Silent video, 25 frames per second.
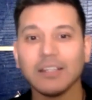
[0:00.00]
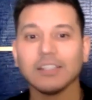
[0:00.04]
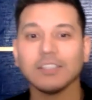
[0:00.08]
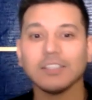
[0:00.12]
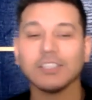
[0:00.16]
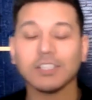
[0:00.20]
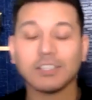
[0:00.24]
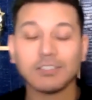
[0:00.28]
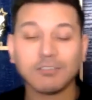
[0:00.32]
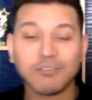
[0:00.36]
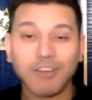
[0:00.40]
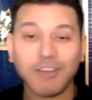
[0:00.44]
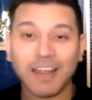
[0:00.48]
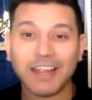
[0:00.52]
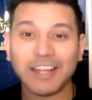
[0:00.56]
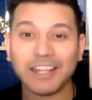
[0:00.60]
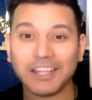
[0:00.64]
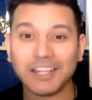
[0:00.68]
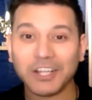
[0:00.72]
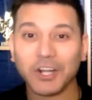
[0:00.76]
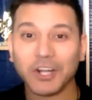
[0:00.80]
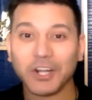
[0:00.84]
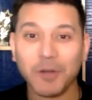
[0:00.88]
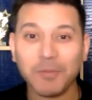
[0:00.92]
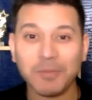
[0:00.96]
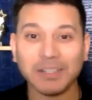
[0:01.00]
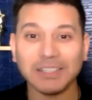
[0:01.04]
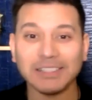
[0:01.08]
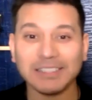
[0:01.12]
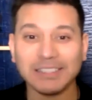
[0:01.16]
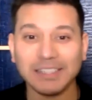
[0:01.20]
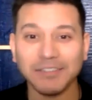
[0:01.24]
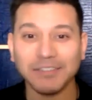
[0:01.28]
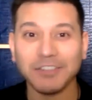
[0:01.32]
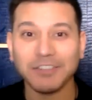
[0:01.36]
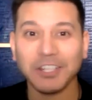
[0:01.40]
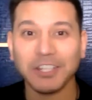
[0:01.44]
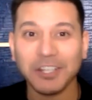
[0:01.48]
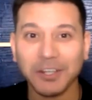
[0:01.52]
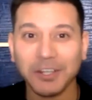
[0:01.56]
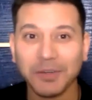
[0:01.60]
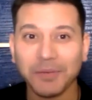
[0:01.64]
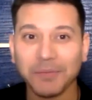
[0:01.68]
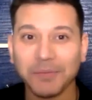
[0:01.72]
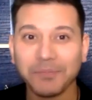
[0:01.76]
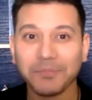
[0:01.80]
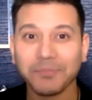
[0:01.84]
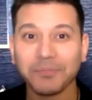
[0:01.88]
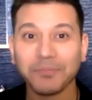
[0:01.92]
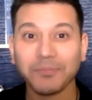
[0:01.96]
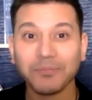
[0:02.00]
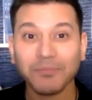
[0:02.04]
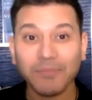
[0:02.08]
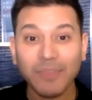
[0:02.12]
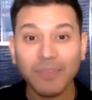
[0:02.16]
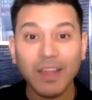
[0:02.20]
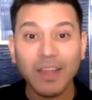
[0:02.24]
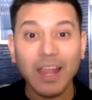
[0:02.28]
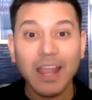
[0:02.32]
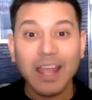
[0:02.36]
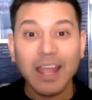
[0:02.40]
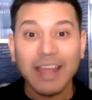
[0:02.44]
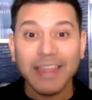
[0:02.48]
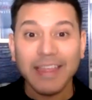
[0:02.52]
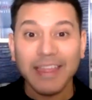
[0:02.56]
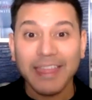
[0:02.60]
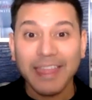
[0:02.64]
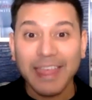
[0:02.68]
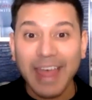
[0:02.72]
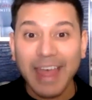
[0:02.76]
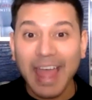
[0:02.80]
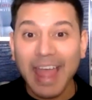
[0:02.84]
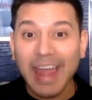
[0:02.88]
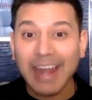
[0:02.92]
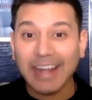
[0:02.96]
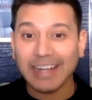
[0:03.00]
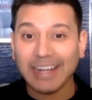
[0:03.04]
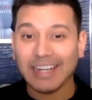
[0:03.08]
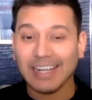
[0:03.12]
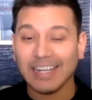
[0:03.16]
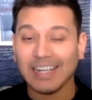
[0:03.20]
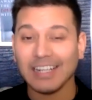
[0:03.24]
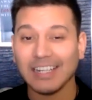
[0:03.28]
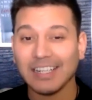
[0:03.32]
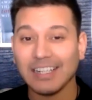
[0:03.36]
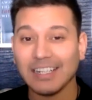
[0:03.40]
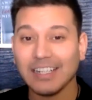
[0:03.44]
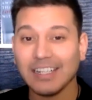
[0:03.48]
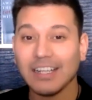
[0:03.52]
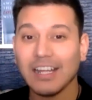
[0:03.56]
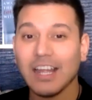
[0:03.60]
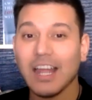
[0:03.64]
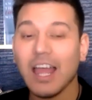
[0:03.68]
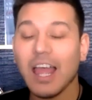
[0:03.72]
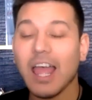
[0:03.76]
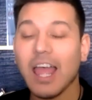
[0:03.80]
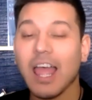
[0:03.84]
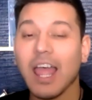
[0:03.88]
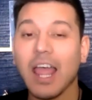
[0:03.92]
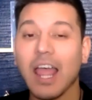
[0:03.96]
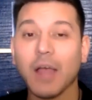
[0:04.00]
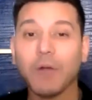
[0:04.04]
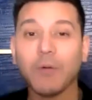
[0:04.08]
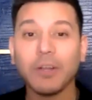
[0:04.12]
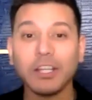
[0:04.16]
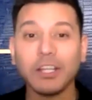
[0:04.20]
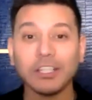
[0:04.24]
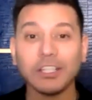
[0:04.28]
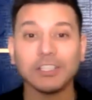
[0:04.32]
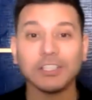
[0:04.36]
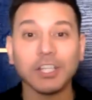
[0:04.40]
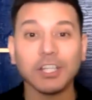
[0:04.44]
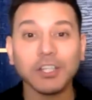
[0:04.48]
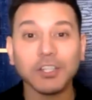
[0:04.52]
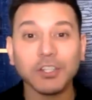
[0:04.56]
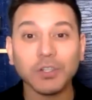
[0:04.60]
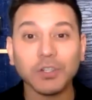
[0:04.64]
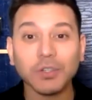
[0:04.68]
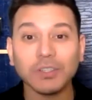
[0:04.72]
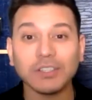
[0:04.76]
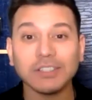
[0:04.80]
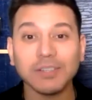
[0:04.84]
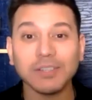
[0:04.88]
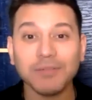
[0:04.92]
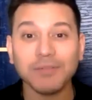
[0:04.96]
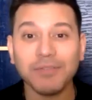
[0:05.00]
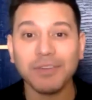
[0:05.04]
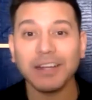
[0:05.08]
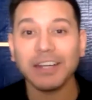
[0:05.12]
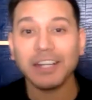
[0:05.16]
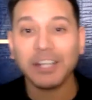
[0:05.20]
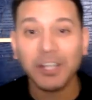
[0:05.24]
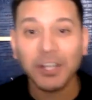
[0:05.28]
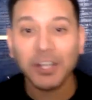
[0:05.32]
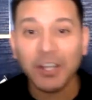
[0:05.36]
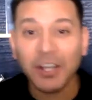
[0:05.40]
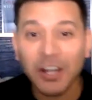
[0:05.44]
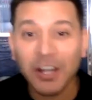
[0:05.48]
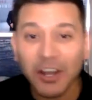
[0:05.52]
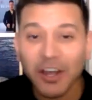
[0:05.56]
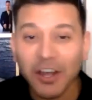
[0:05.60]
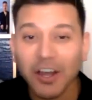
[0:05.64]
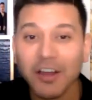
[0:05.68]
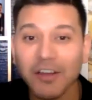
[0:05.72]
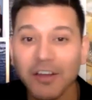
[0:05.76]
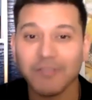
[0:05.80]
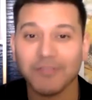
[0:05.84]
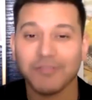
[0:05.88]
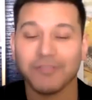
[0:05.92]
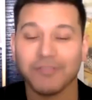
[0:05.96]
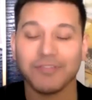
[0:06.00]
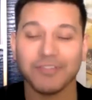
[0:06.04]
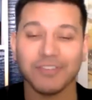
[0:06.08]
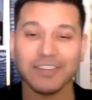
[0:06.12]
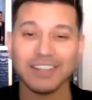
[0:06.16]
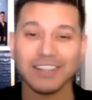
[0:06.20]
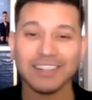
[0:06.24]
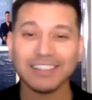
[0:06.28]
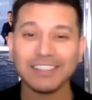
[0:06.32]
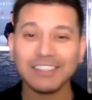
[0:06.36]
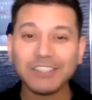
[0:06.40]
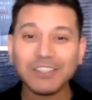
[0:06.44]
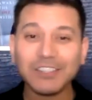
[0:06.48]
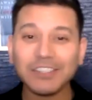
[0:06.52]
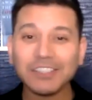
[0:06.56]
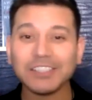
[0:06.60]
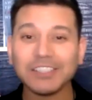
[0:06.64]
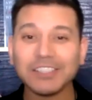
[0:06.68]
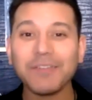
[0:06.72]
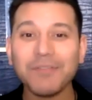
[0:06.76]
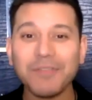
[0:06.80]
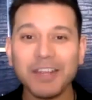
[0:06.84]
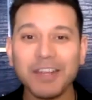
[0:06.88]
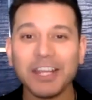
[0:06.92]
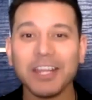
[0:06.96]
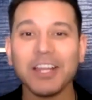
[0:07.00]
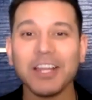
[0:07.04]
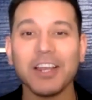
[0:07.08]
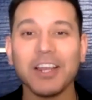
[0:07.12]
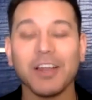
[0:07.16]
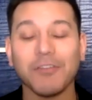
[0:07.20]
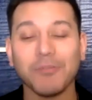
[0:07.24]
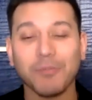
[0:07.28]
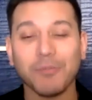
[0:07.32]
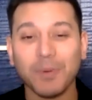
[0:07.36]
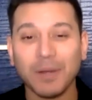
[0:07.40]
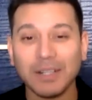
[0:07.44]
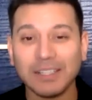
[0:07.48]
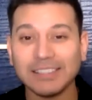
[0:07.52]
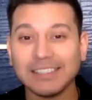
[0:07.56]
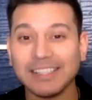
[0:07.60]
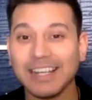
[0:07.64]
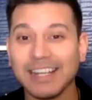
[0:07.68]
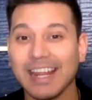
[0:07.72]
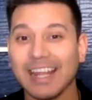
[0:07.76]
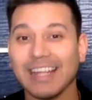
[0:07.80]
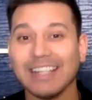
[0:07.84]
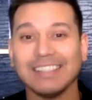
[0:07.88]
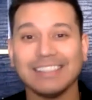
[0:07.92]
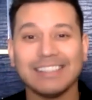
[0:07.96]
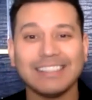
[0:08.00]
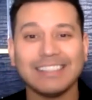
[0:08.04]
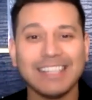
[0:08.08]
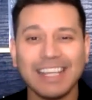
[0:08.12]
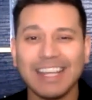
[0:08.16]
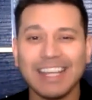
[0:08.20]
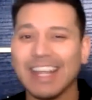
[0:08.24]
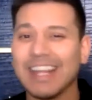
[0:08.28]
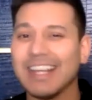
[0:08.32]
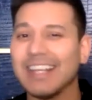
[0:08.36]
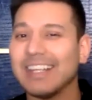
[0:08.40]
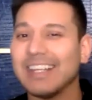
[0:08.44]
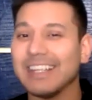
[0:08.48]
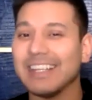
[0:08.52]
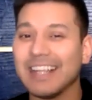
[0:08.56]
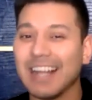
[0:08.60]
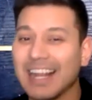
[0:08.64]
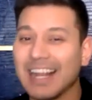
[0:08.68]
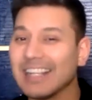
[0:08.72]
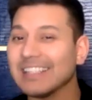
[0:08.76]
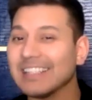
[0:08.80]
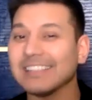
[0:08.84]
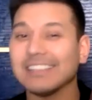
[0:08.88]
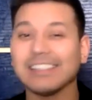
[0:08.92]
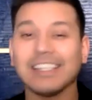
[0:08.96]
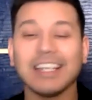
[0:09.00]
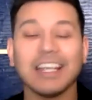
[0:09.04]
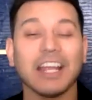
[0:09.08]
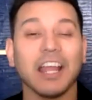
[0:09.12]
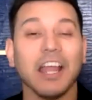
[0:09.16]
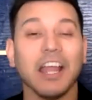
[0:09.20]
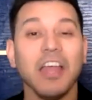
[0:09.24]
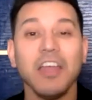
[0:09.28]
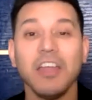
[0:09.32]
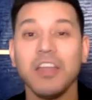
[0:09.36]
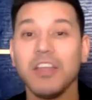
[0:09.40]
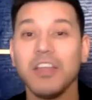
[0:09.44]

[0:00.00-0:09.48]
Just write in the comments if you do. Then I want you to do something you love. Do something you love once a day, singing, dancing,